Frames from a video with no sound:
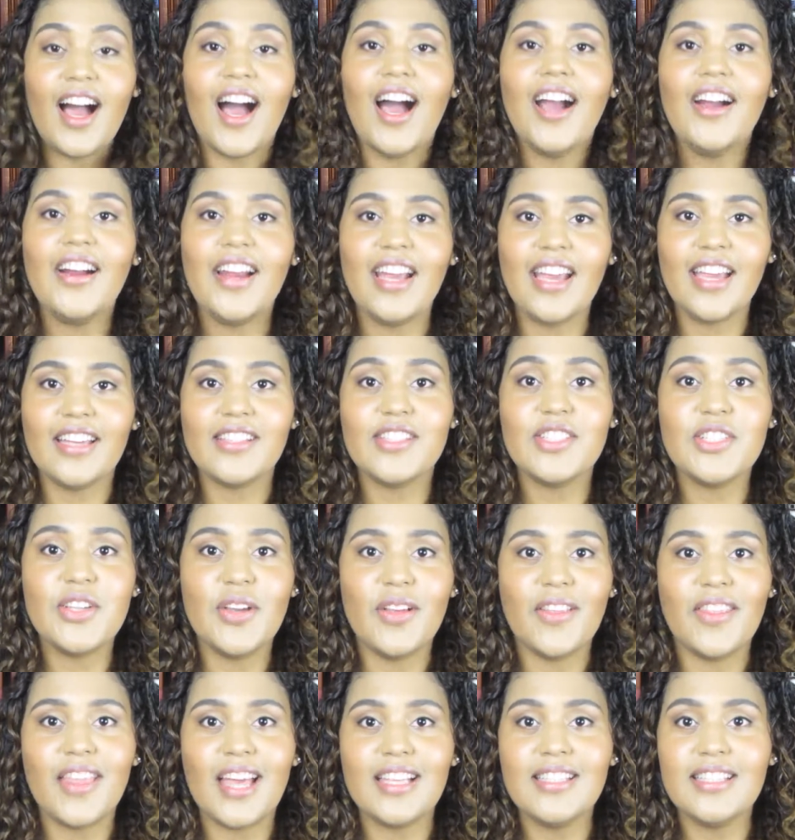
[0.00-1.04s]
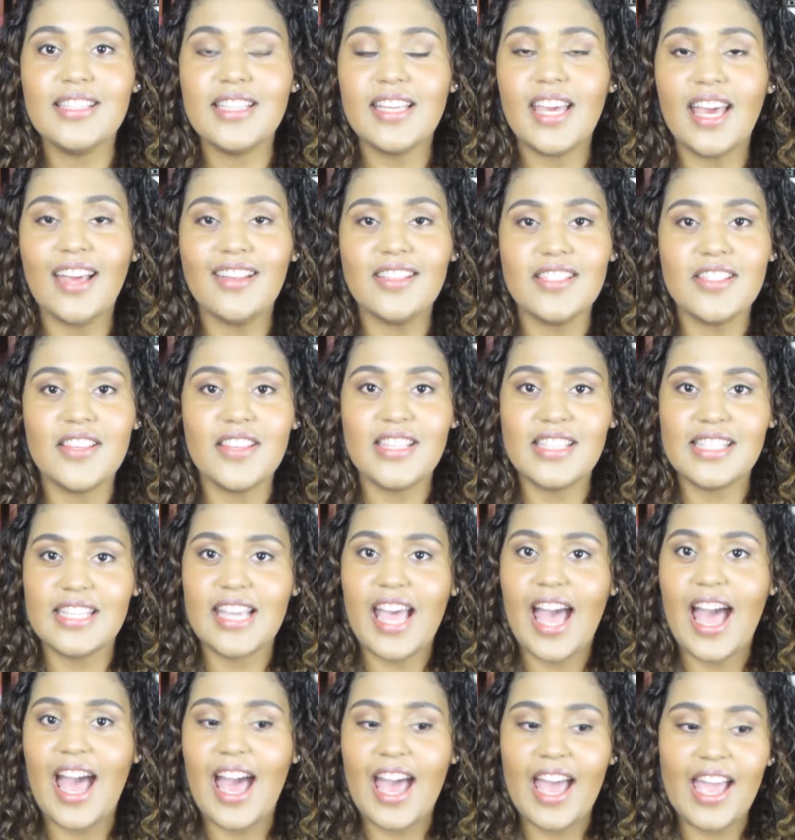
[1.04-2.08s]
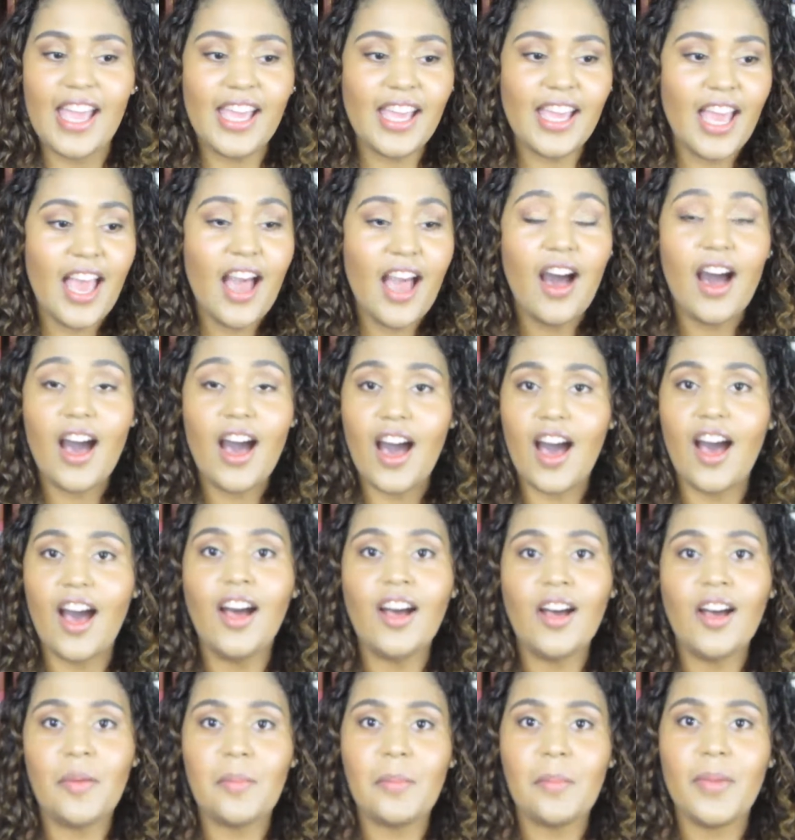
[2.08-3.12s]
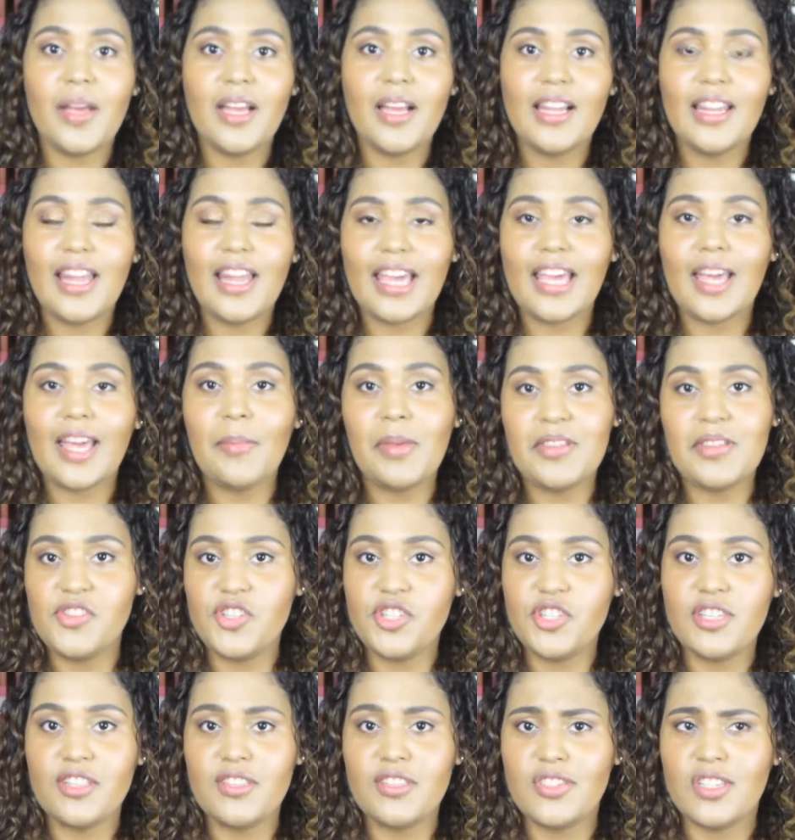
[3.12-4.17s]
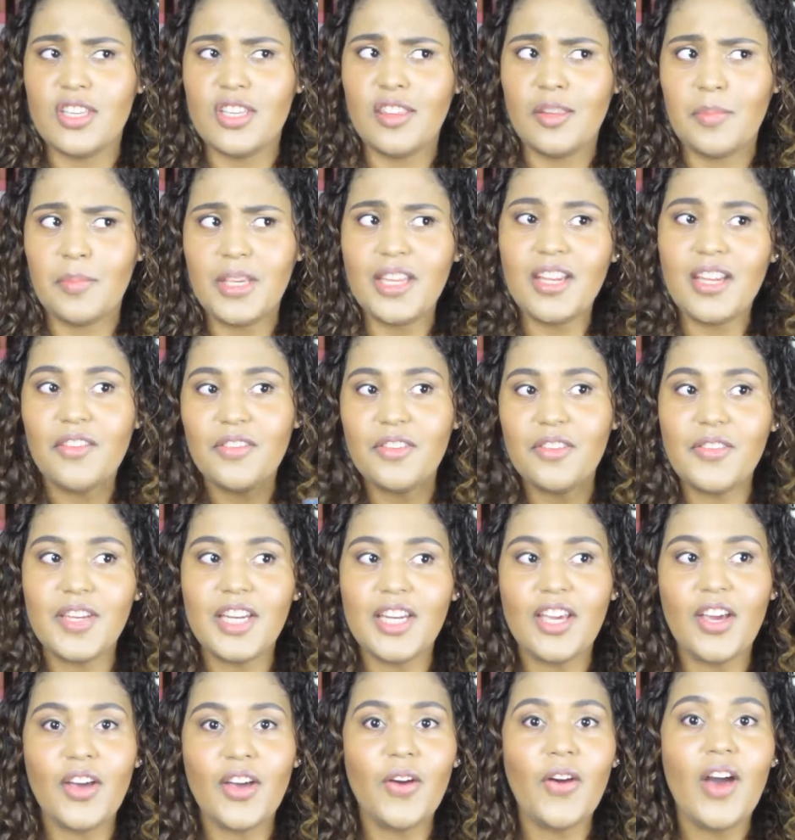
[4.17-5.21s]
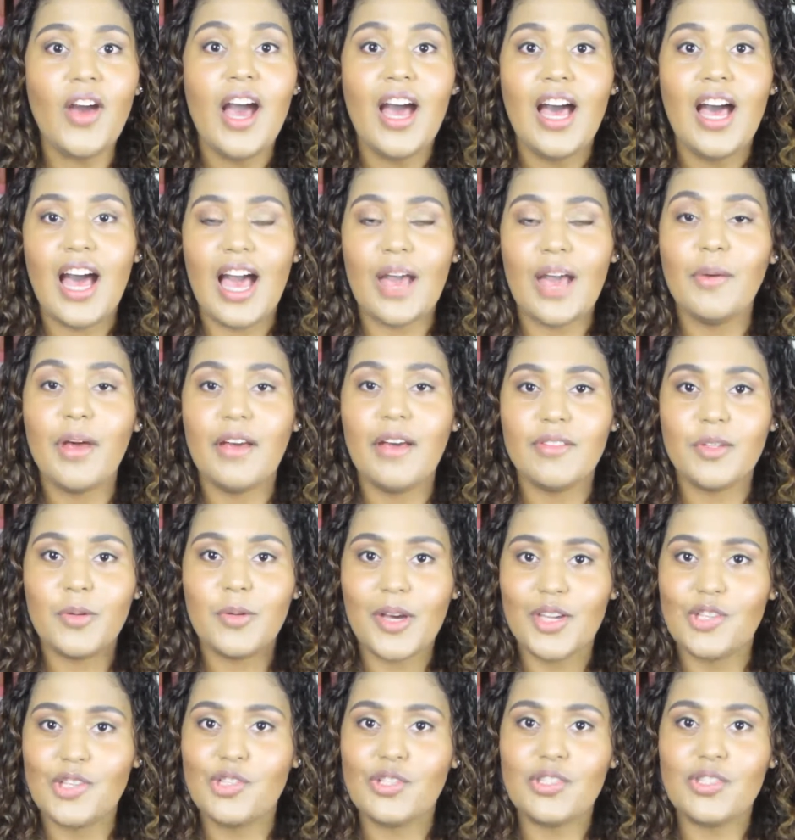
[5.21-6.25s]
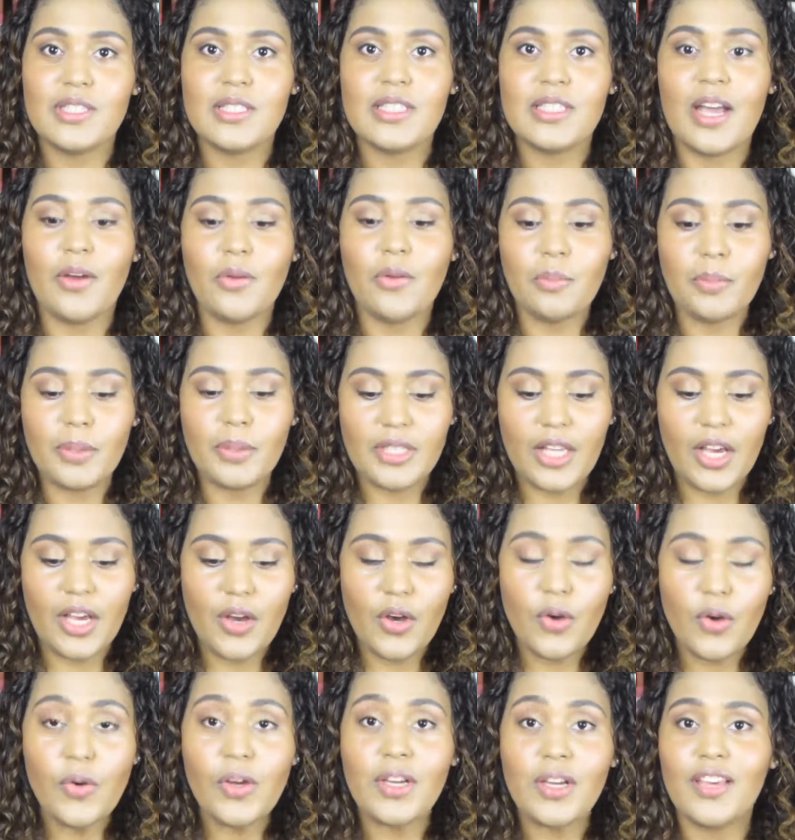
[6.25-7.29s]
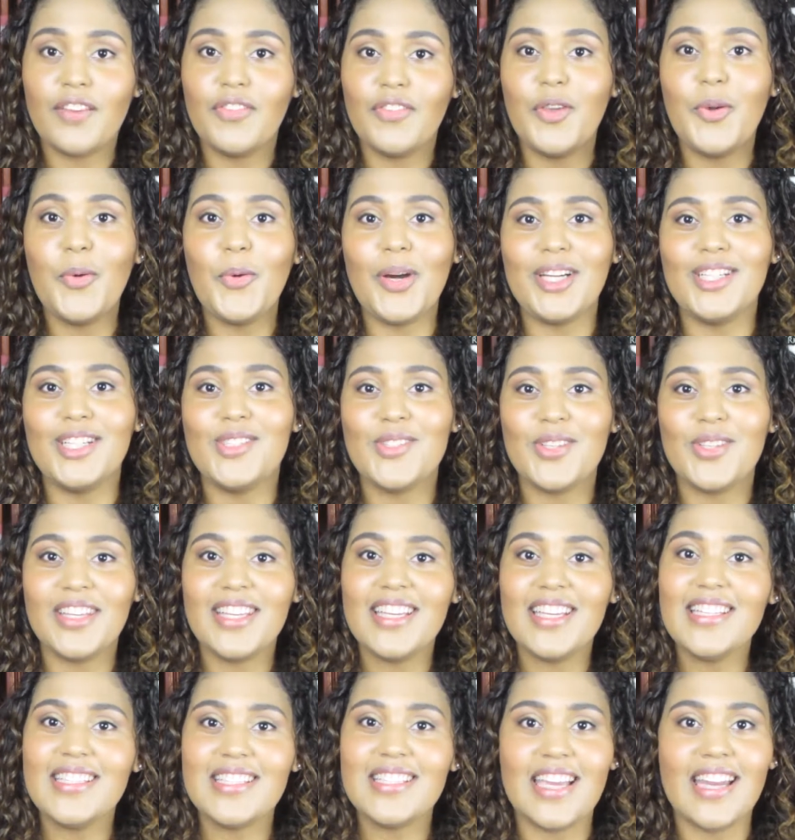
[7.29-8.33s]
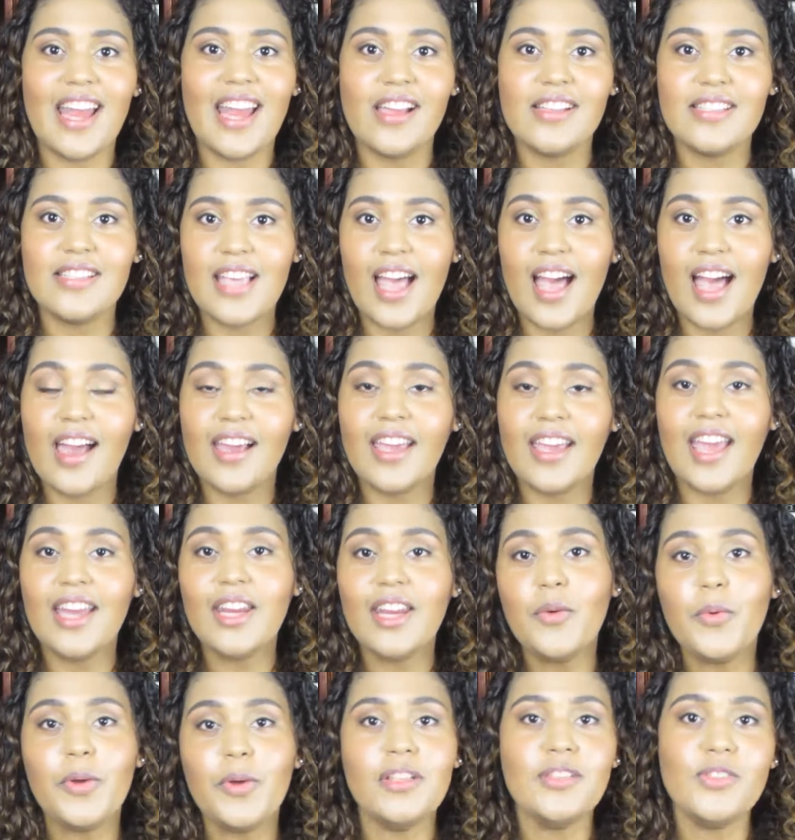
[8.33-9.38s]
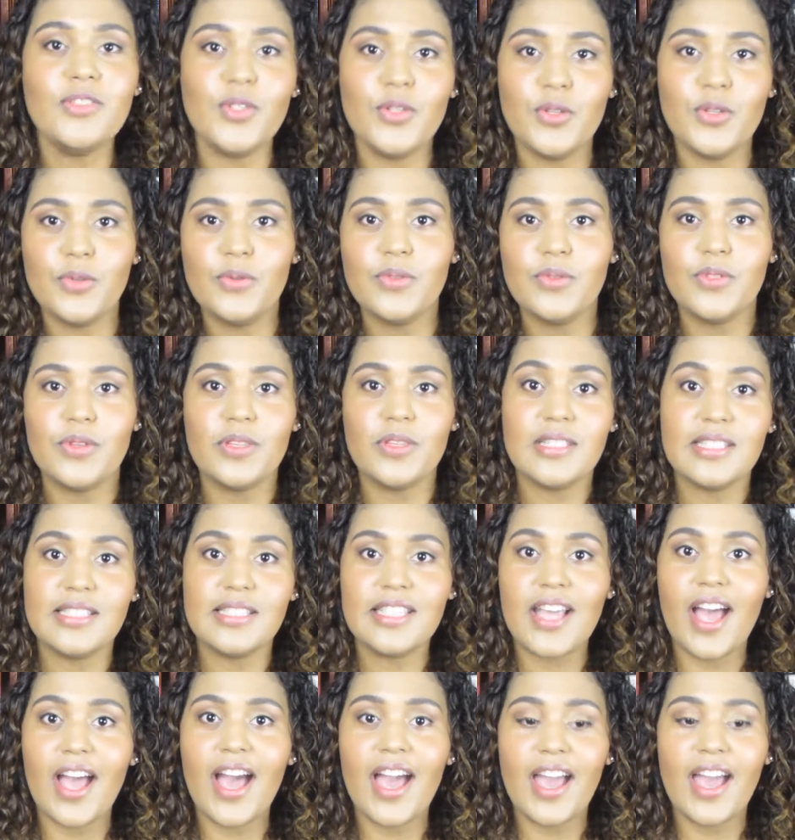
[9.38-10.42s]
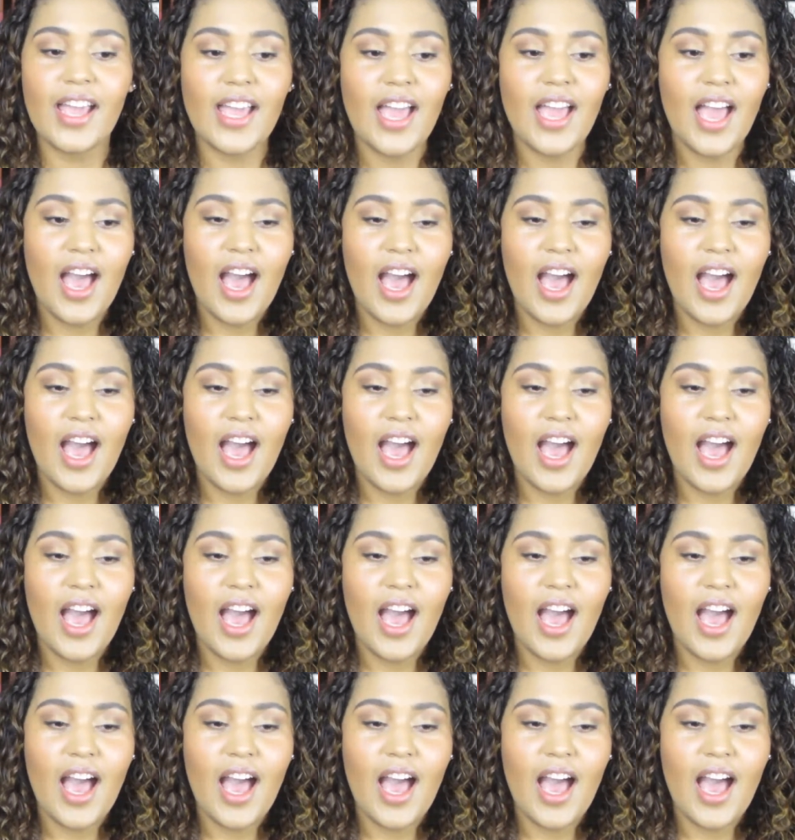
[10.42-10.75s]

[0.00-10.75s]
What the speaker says: Alright, so that's the end of the tag. Like I mentioned in the beginning of the video, I will have the questions down below if you want to do this, and I tag anyone to do this tag.